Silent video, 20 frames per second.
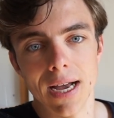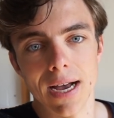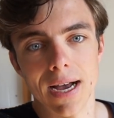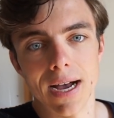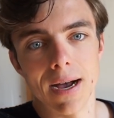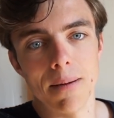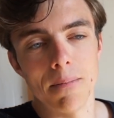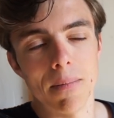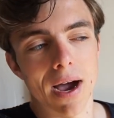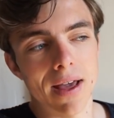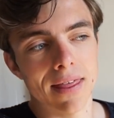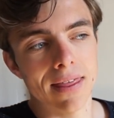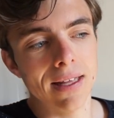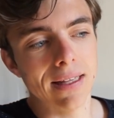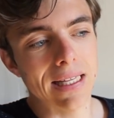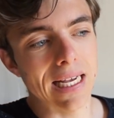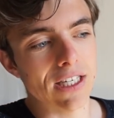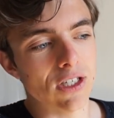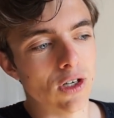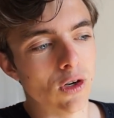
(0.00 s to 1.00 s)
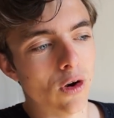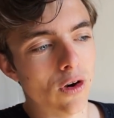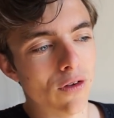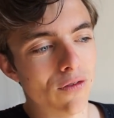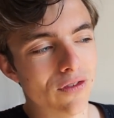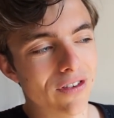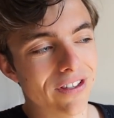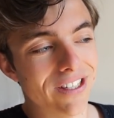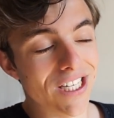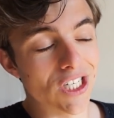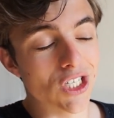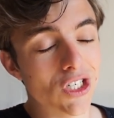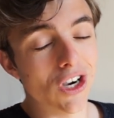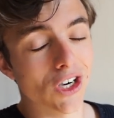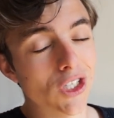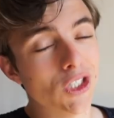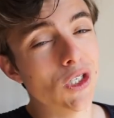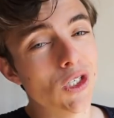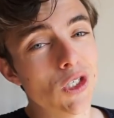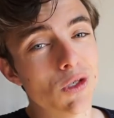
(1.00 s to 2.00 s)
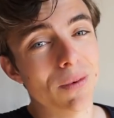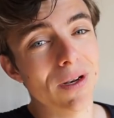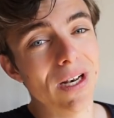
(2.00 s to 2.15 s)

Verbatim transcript: Um, I think there's a lot of discussions